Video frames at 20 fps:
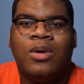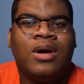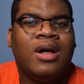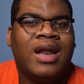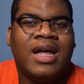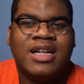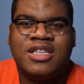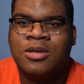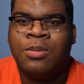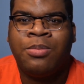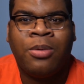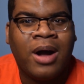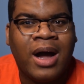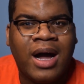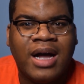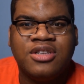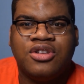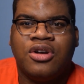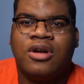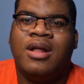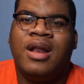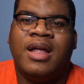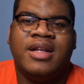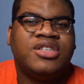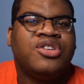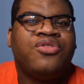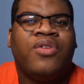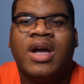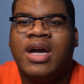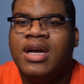collect your prize or
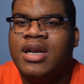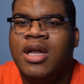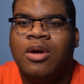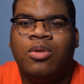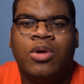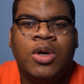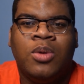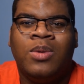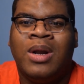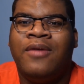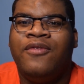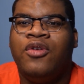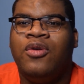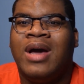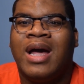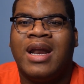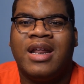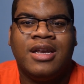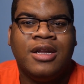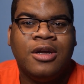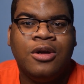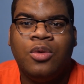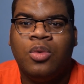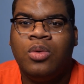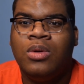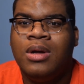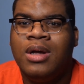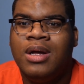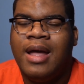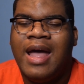collect your record deal or do whatever you got to do.